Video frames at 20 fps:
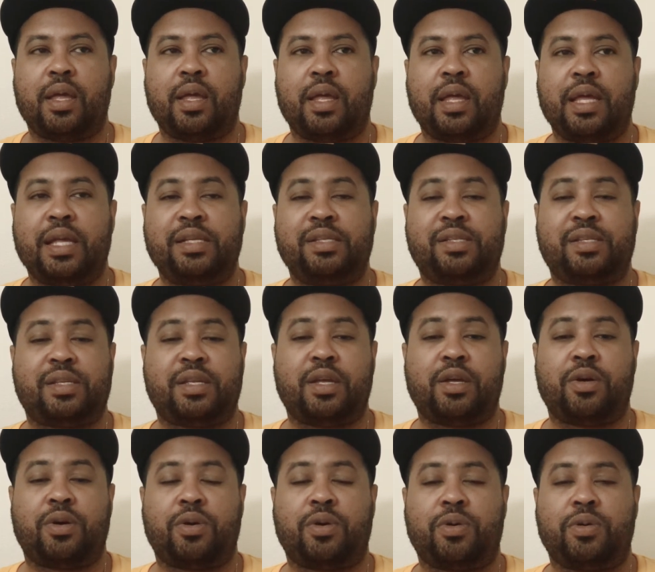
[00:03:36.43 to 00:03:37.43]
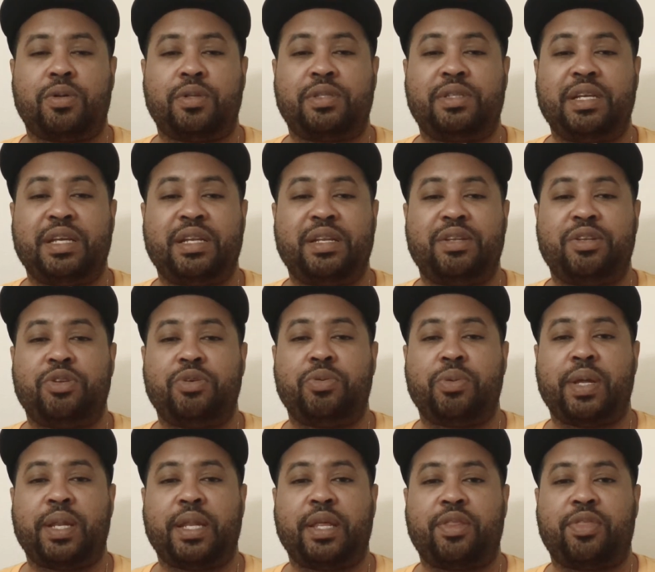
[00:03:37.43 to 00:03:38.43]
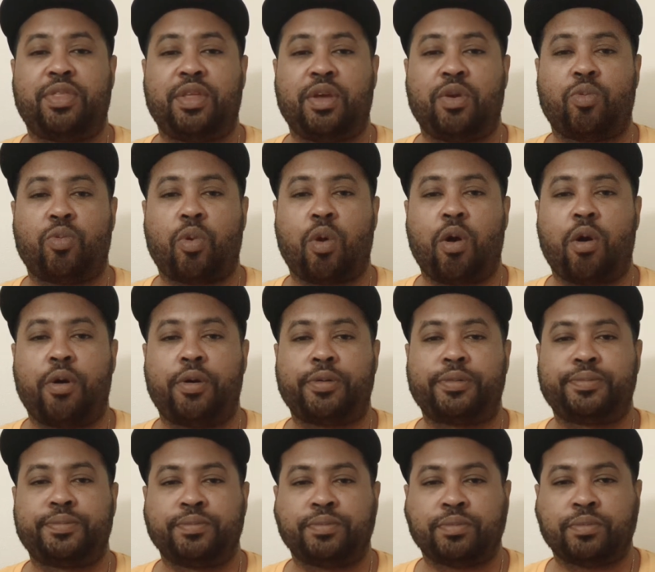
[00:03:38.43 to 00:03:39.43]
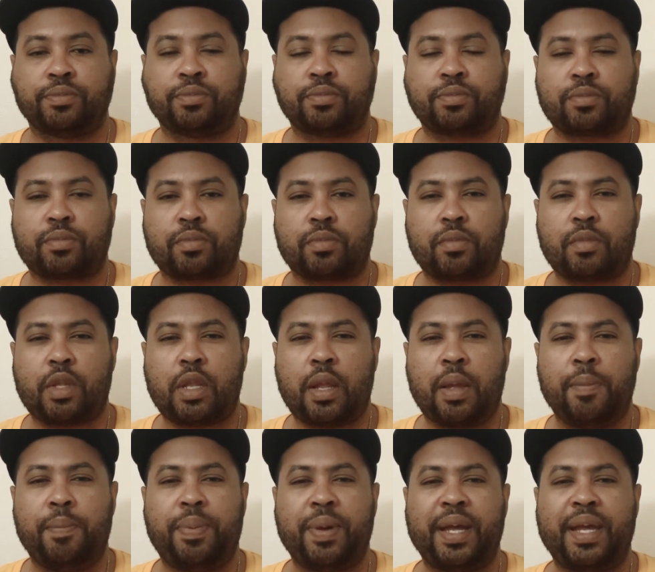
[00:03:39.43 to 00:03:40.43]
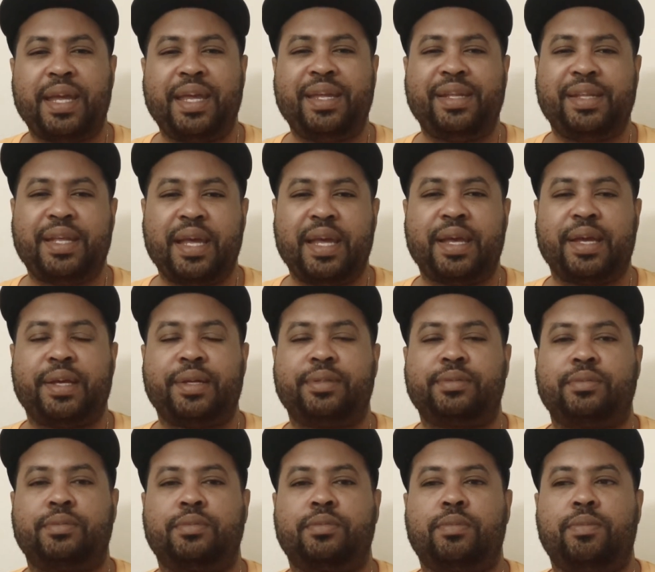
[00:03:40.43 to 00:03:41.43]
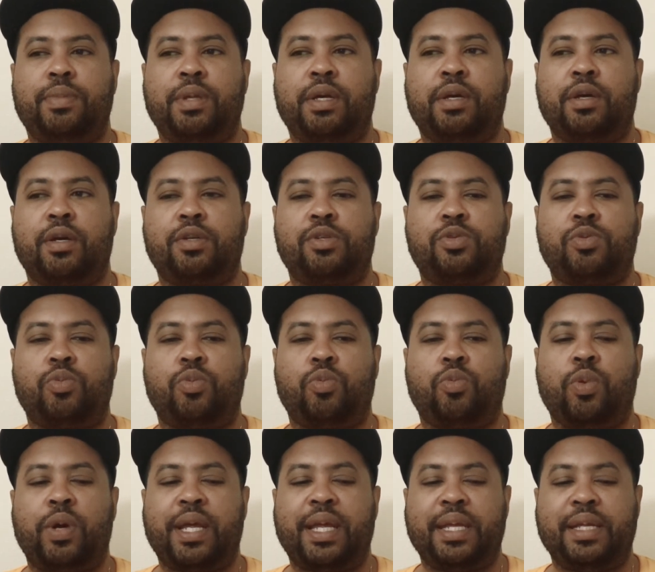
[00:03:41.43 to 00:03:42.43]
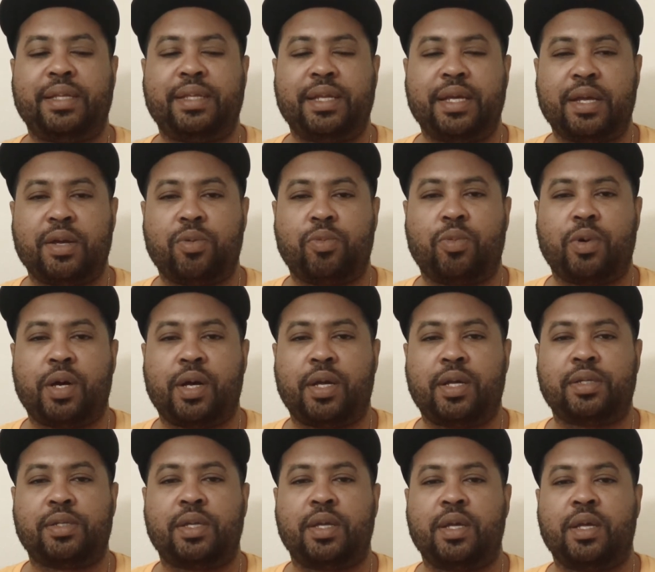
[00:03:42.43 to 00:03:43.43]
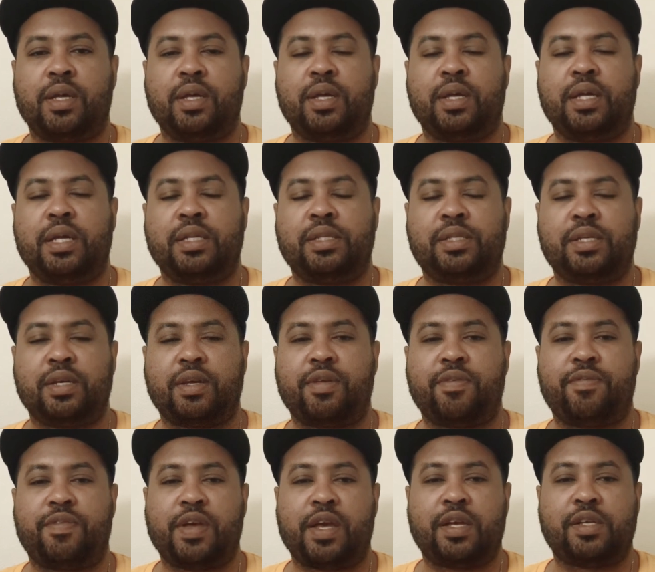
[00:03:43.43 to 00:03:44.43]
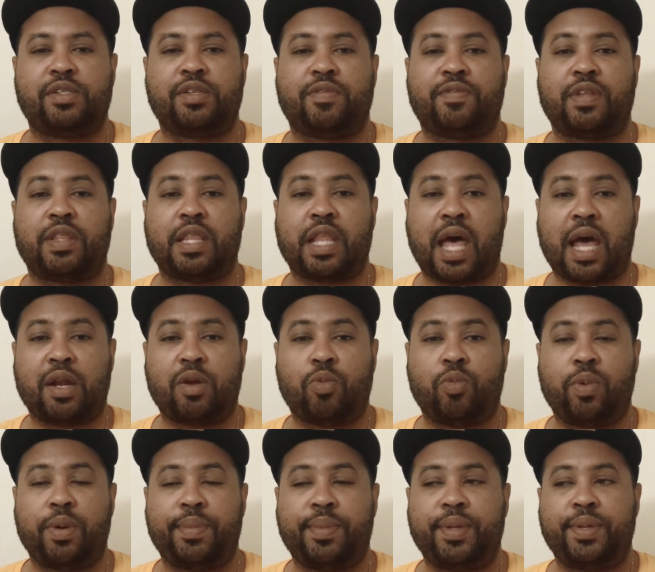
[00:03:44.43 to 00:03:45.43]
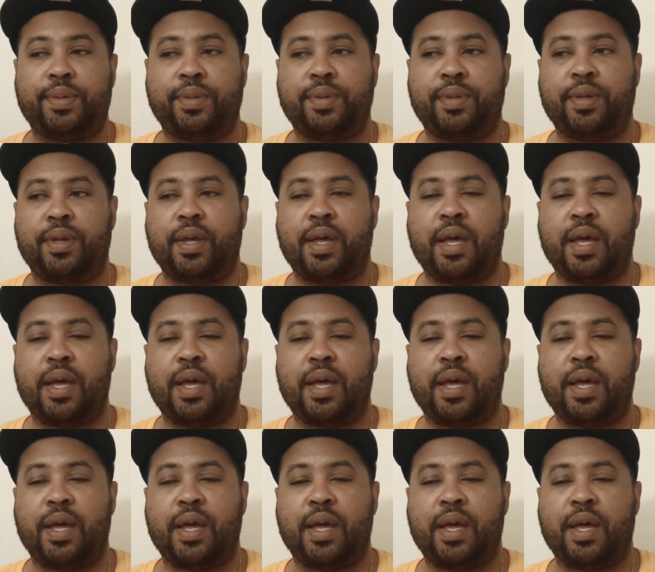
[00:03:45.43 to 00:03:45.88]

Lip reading: he still didn't do anything wrong, but he did, because what he did was he took advantage of a lot of women.